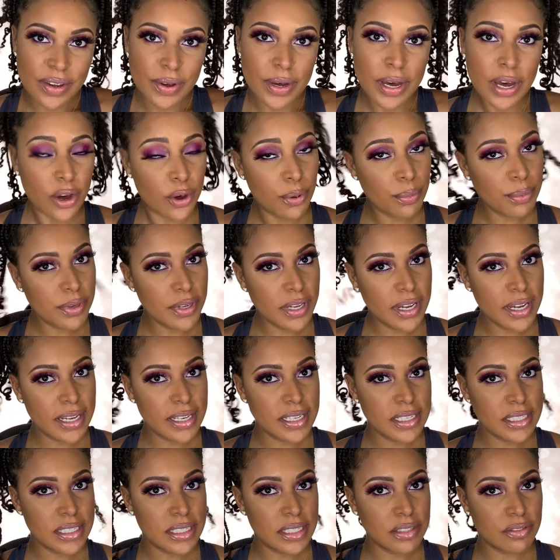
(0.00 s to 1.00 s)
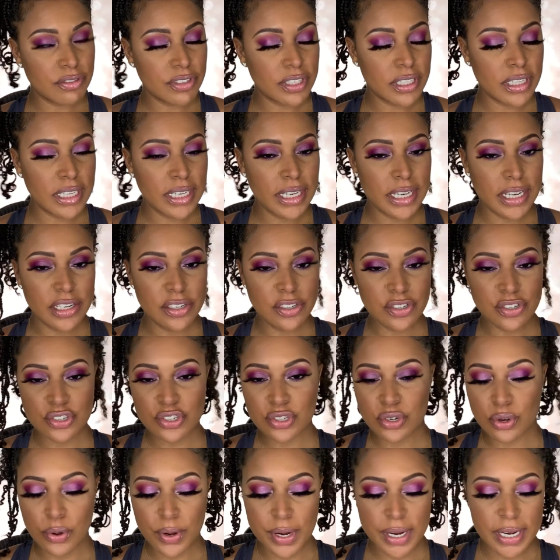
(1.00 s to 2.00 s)
I hope you guys really
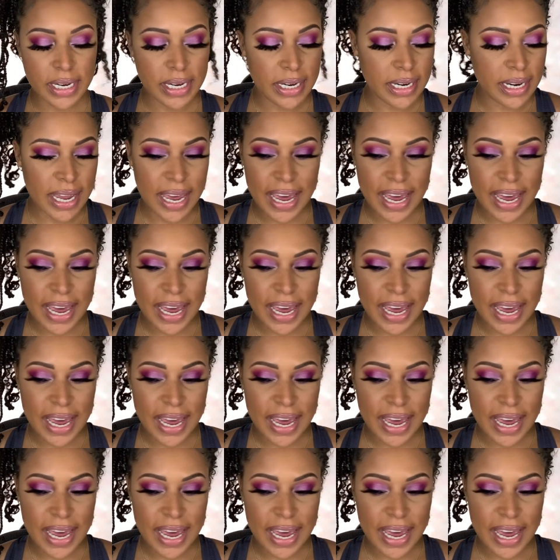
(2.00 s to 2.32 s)
enjoyed it.